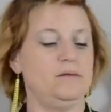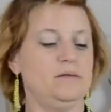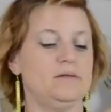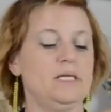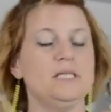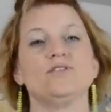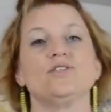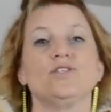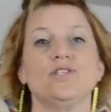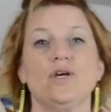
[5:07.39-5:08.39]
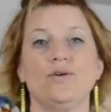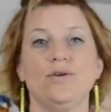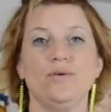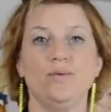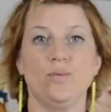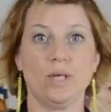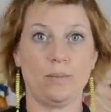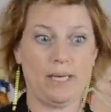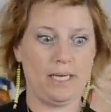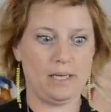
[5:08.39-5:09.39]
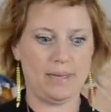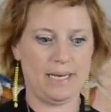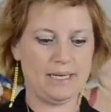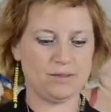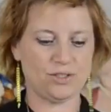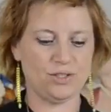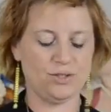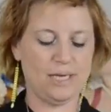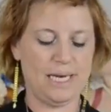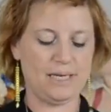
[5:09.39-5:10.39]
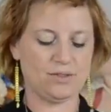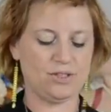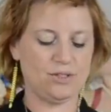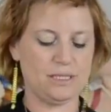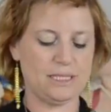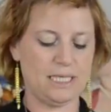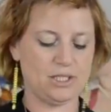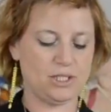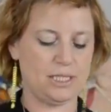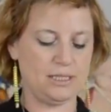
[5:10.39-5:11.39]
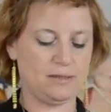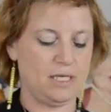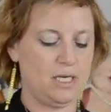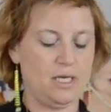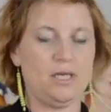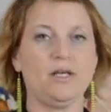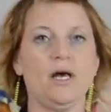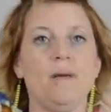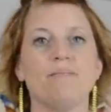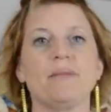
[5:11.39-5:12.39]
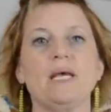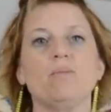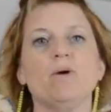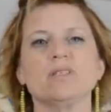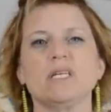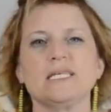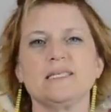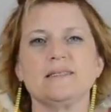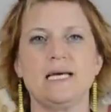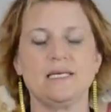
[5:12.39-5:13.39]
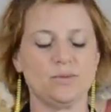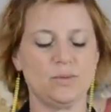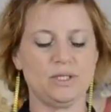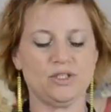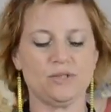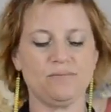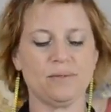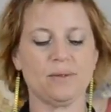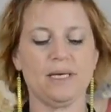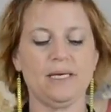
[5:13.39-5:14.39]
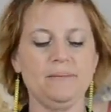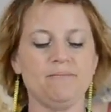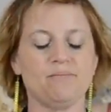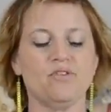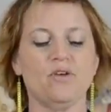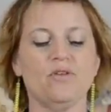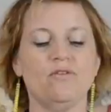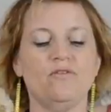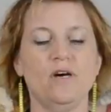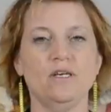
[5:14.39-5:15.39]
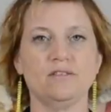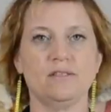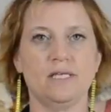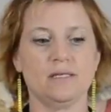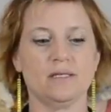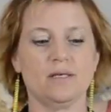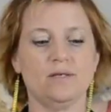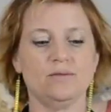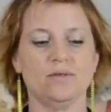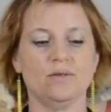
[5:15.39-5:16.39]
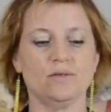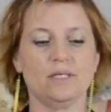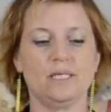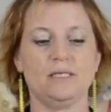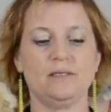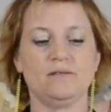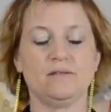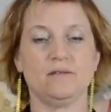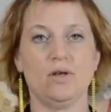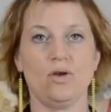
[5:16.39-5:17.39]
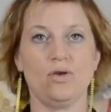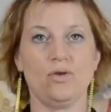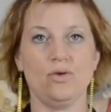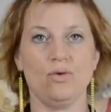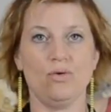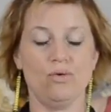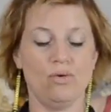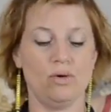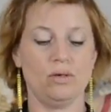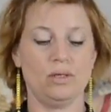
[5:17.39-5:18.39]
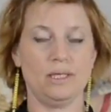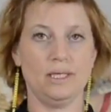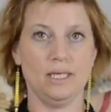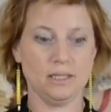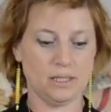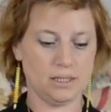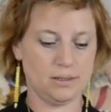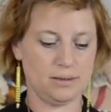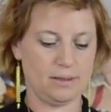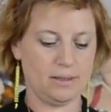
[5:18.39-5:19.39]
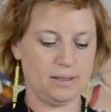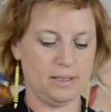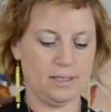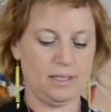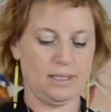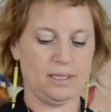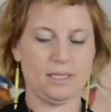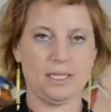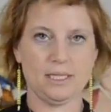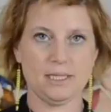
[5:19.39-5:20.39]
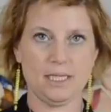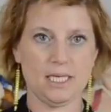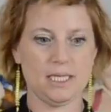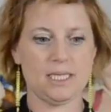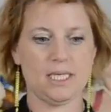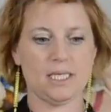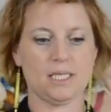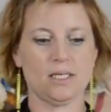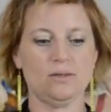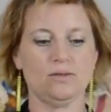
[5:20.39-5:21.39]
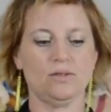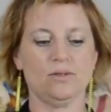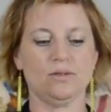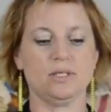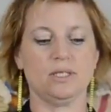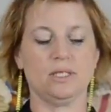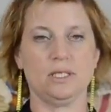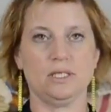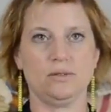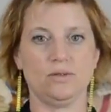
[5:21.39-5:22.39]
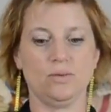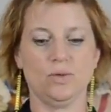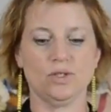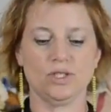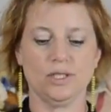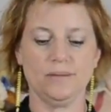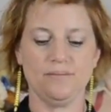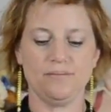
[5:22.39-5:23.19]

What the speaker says: So let's just show you what I mean about how to attach these. It works like a sandwich, okay? So the first thing that goes on is your nut. Then the second thing that goes on is your washer.